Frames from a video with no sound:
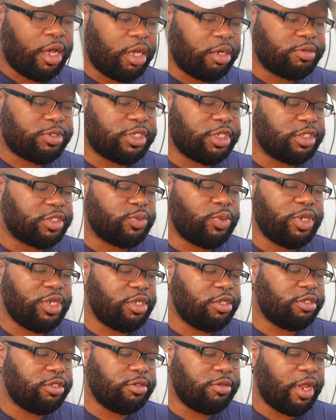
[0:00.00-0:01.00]
since we
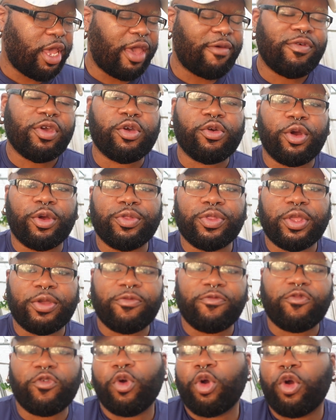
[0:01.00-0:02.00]
haven't grown them
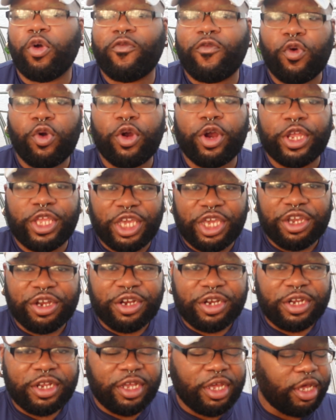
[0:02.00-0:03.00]
for a
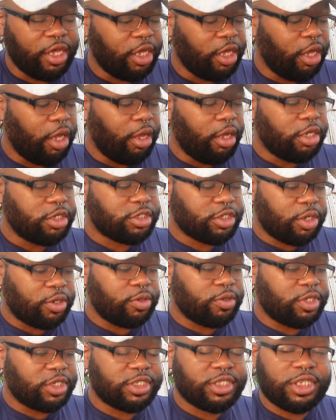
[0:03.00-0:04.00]
year.
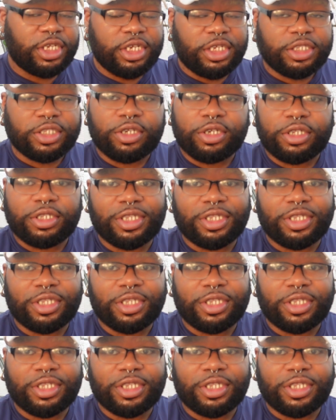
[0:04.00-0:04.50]
So the seeds